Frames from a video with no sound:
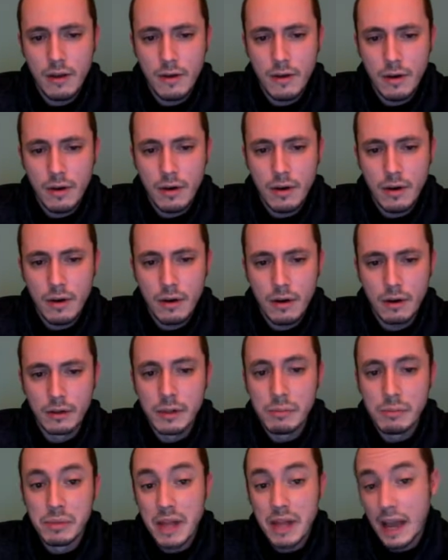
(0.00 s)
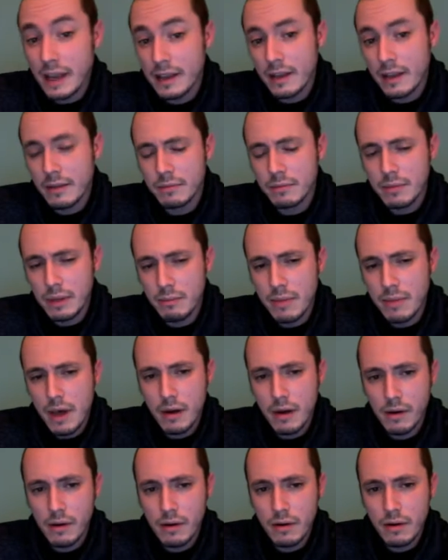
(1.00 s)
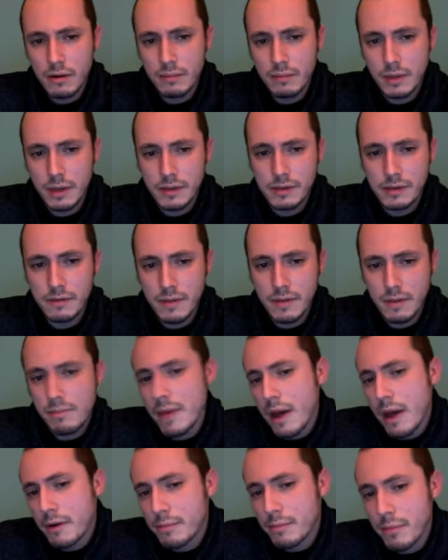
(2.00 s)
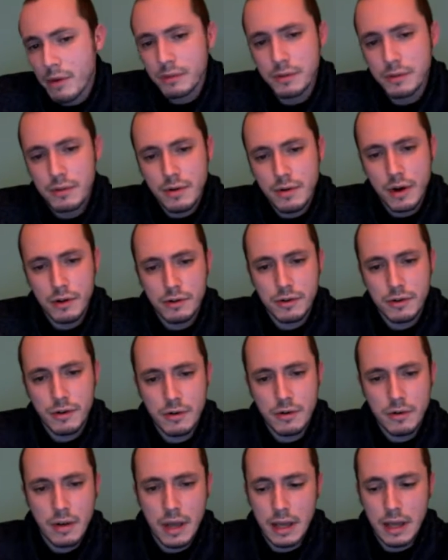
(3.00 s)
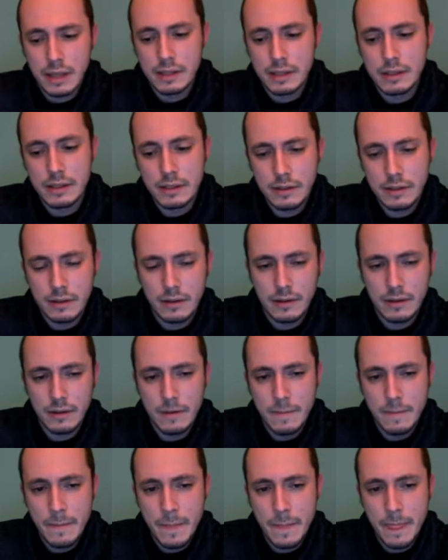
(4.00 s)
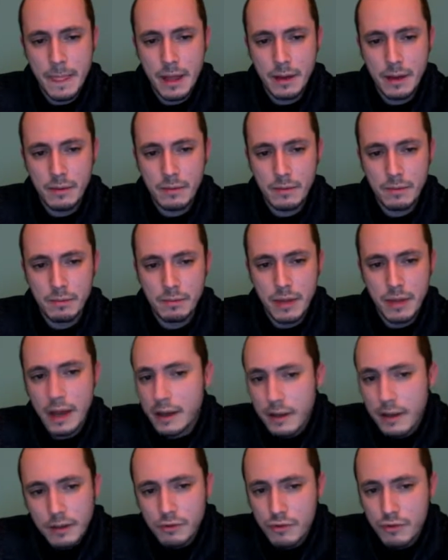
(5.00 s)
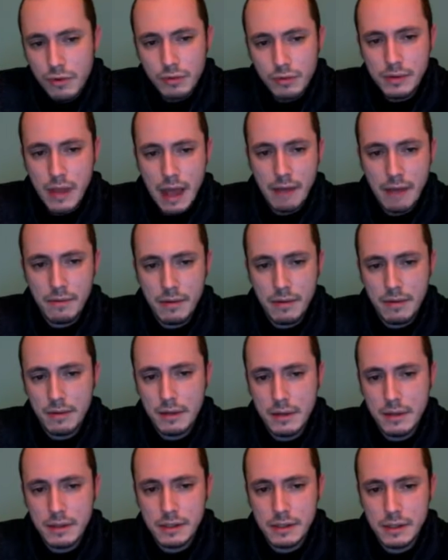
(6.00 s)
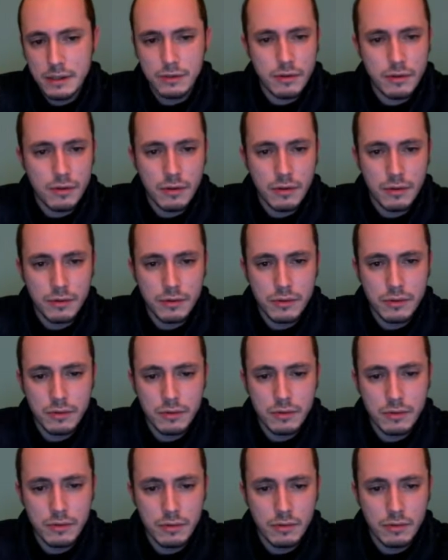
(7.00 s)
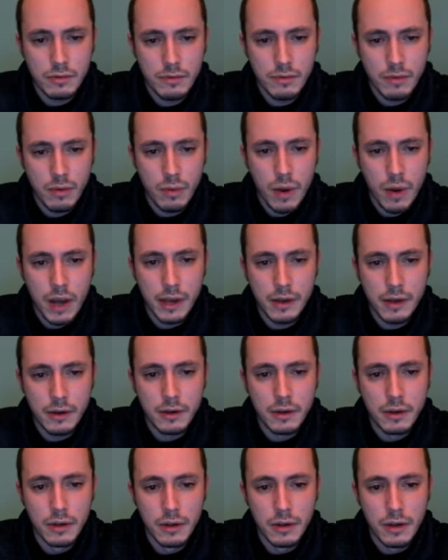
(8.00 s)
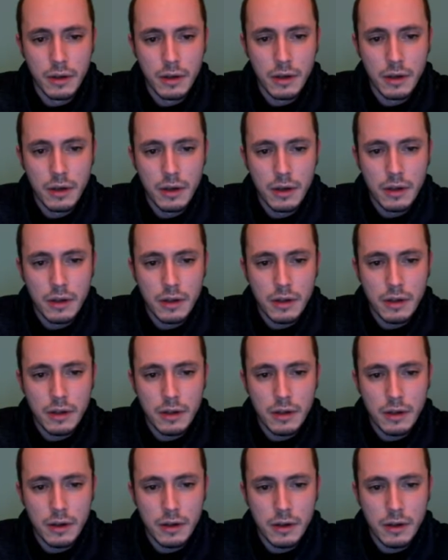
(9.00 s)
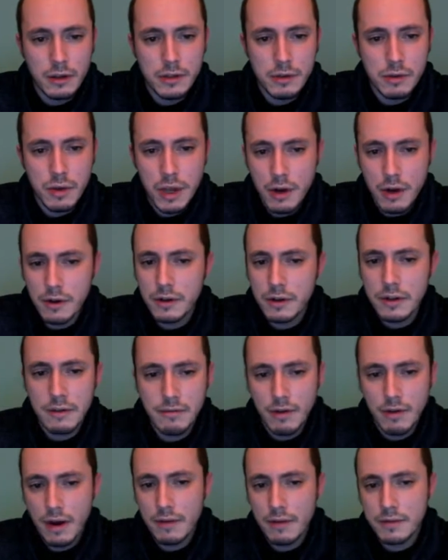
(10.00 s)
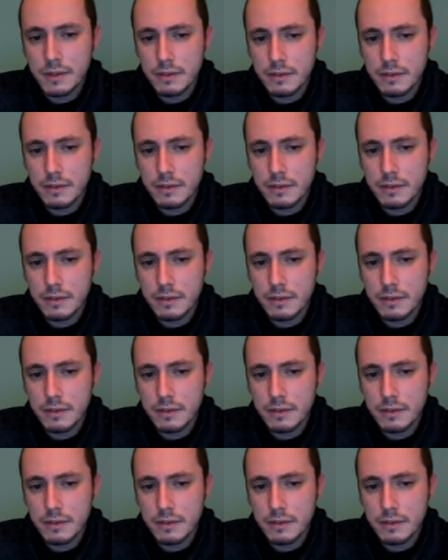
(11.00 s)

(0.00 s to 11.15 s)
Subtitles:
only black can be better because of the better pawn structure, and black controls everything in the center also quite good. So here d5 is a